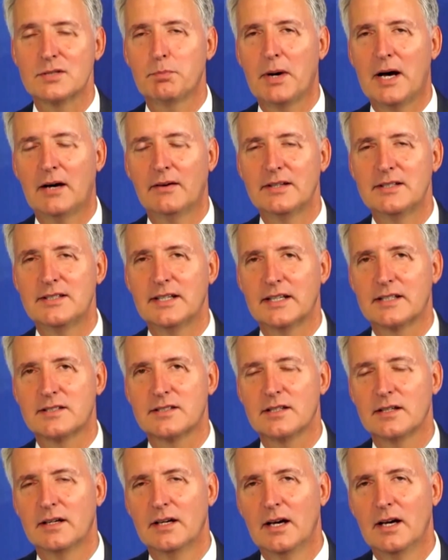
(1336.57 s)

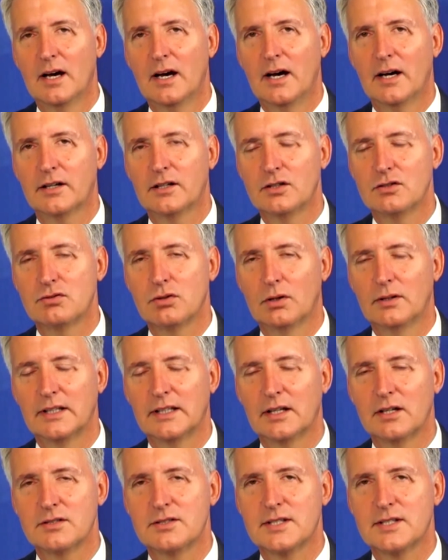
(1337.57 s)
politics controlling
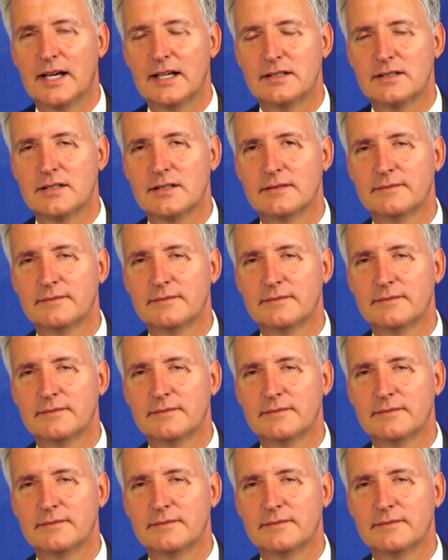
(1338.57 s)
their states.